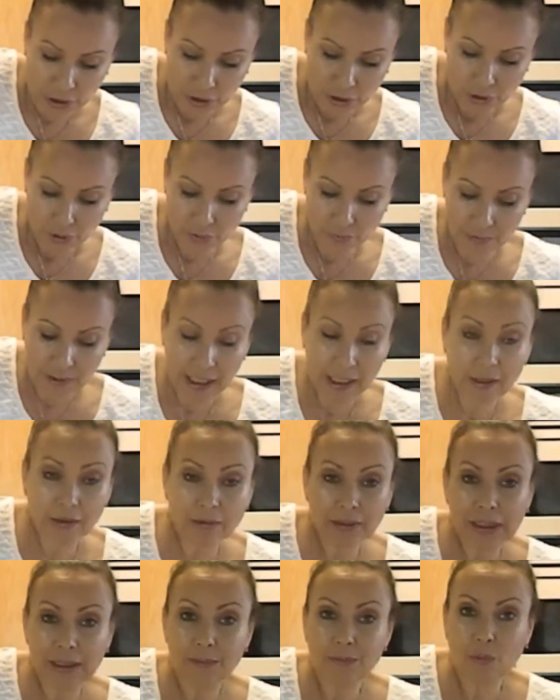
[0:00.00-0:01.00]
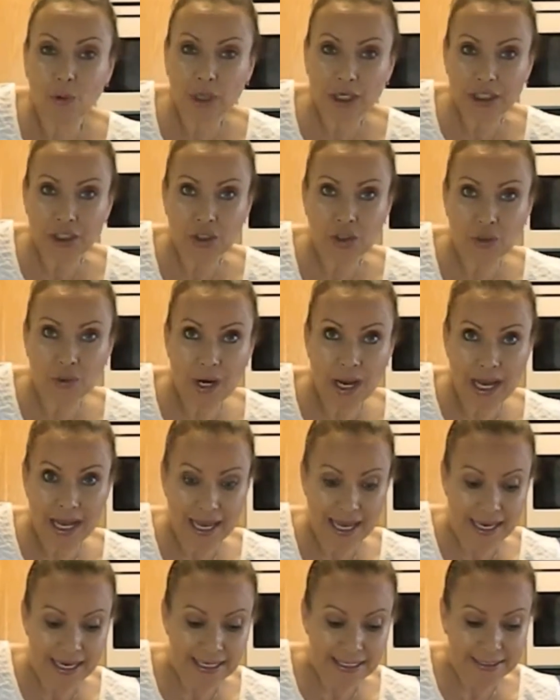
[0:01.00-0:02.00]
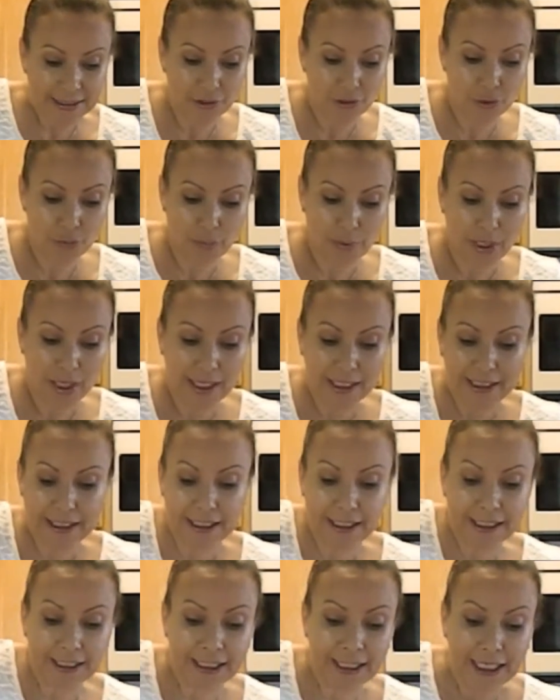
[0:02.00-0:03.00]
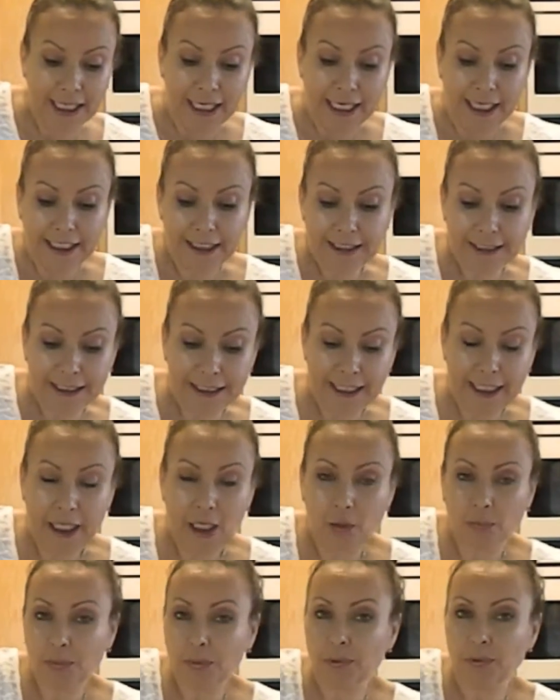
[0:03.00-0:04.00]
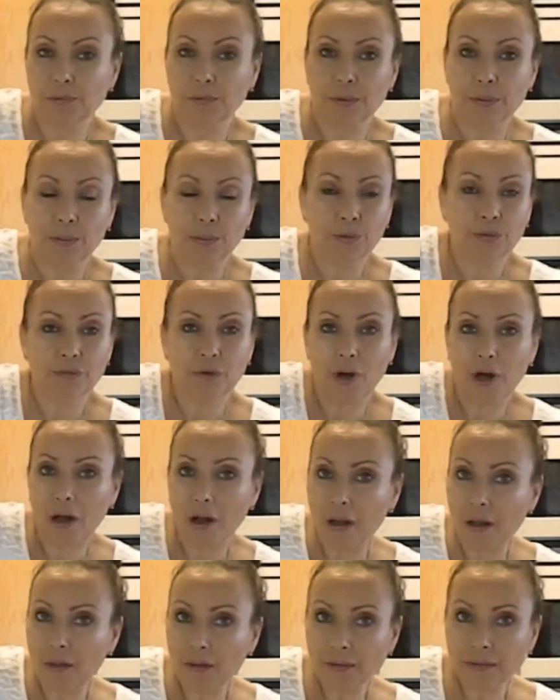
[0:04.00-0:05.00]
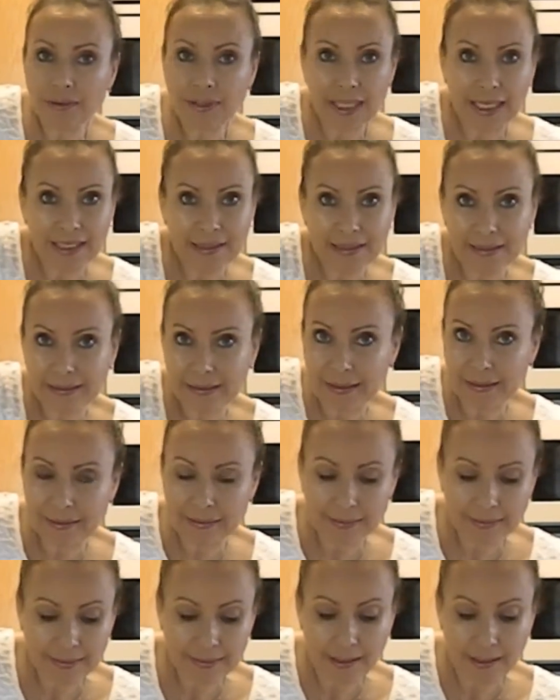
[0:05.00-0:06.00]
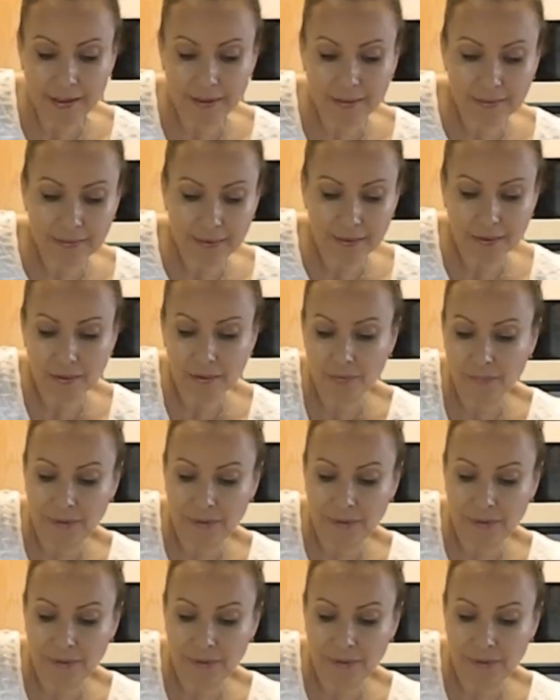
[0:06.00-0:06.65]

you not only moisturize your body It's going to help you remove all dead skin cells that you've